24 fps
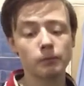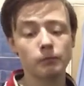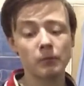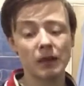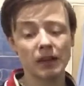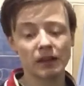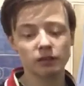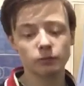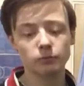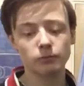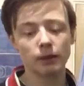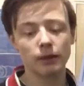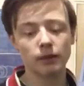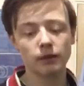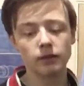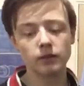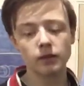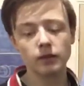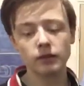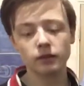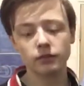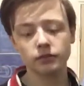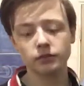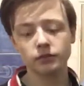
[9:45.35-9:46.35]
expand
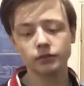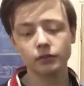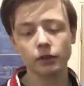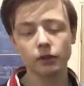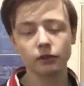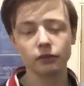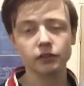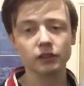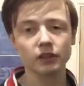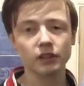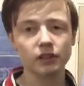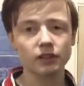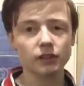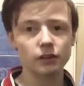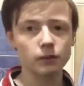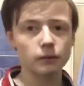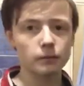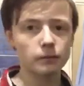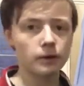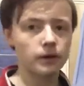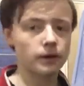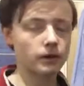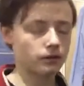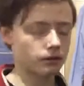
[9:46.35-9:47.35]
these slots a little
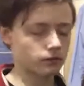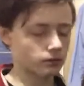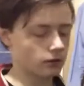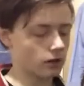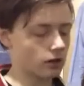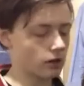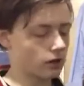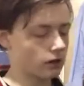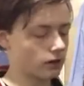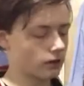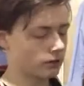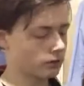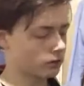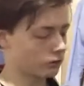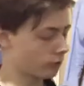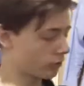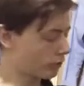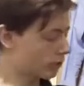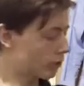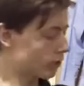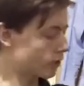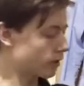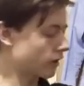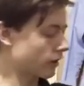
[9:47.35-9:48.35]
bit, just
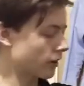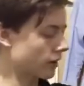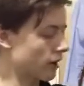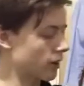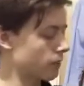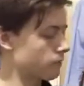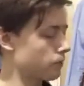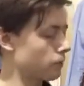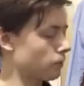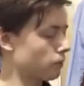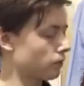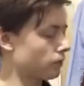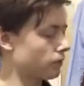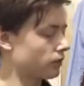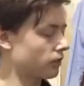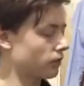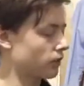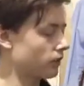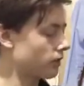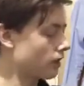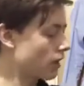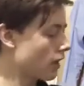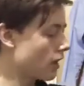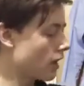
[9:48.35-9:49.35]
so you can get the buttons
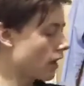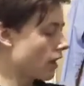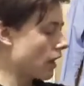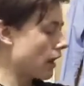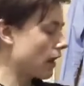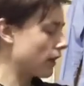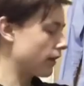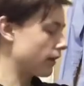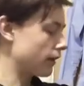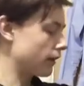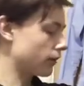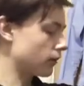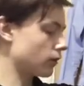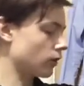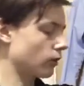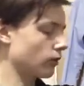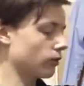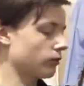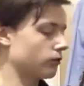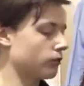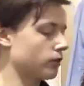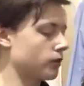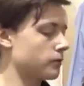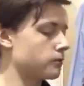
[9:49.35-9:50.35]
in. And then of
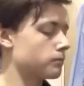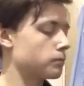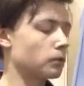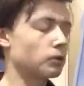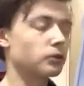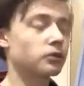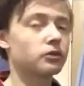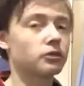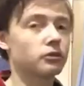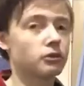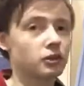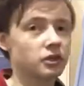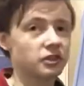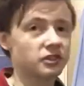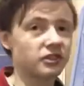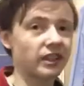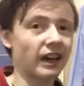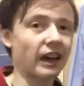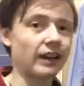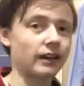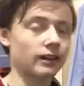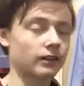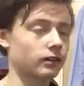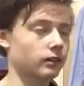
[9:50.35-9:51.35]
course the buttons are only
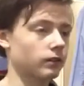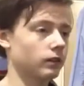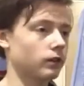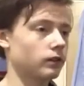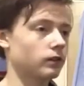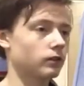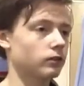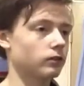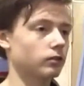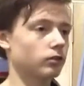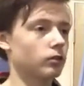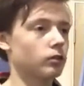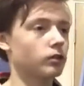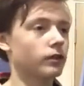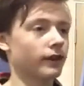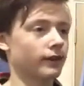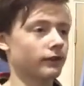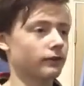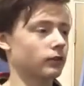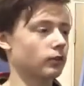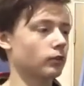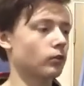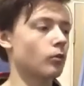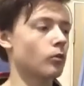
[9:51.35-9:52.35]
tacked in, so you'd have
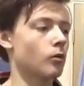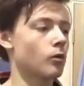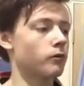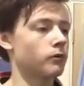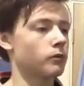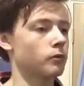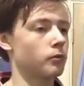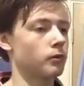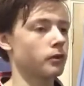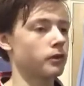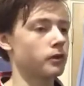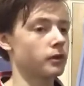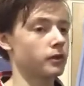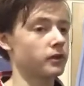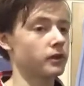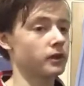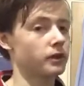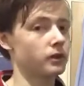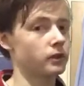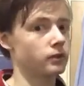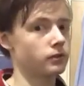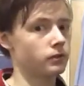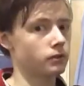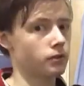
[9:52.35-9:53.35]
to go over with a
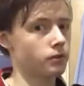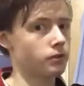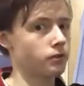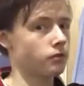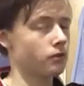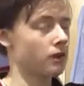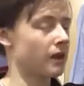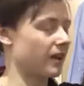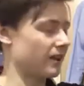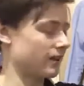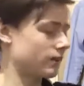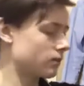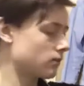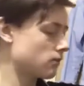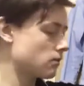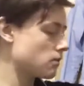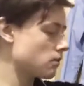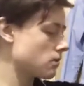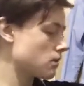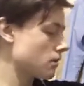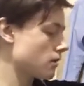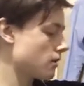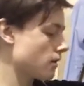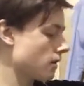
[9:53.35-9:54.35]
needle and thread
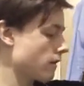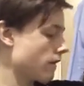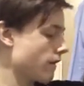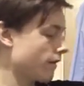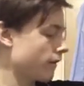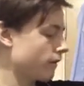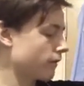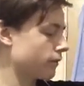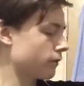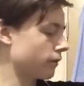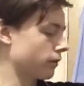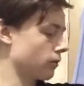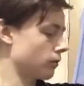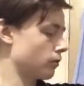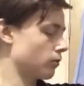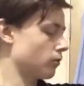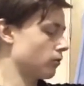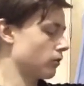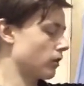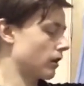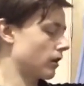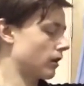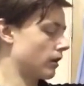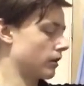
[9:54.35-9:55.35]
to
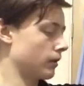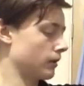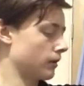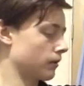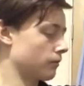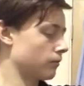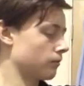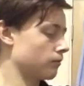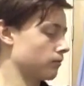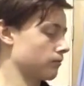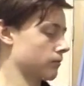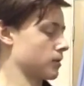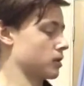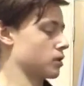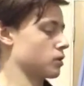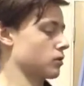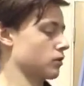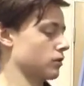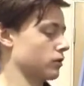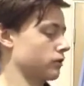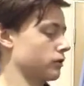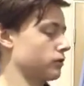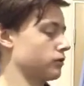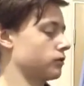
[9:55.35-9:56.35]
make sure
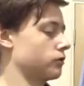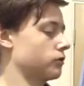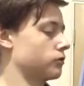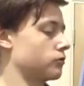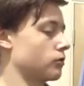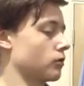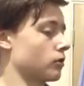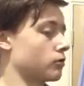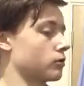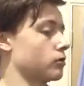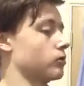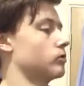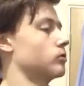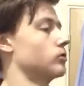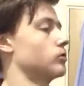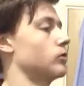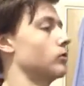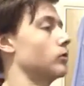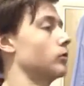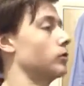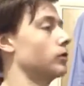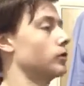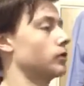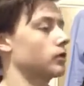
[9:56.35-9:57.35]
there's strong
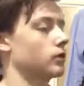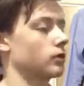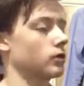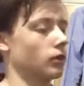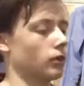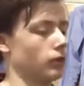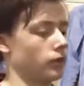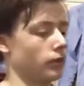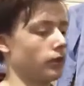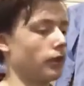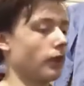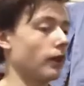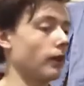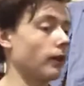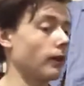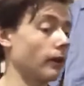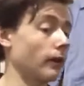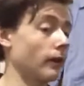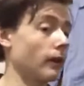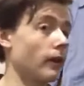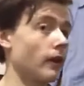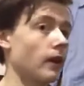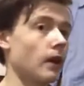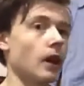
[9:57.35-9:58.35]
hold. Because
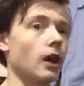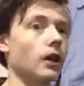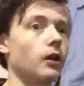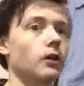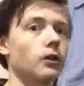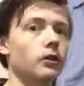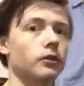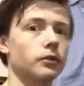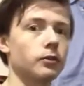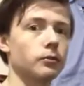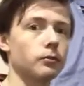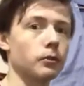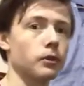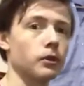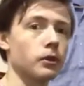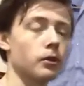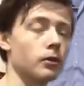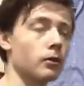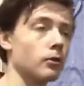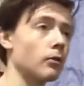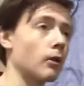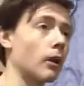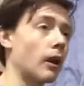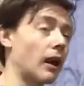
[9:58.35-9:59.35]
I know somebody
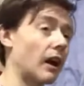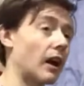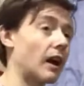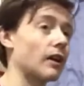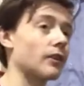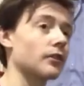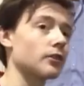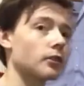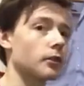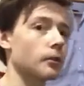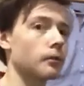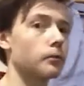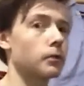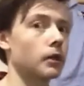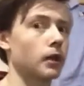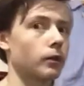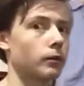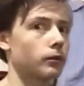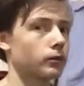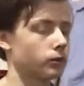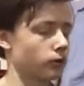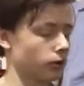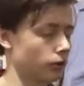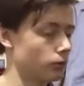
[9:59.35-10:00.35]
who has the
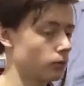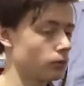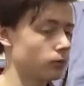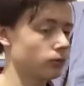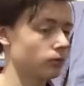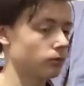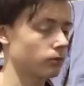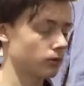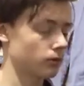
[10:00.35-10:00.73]
brown suit,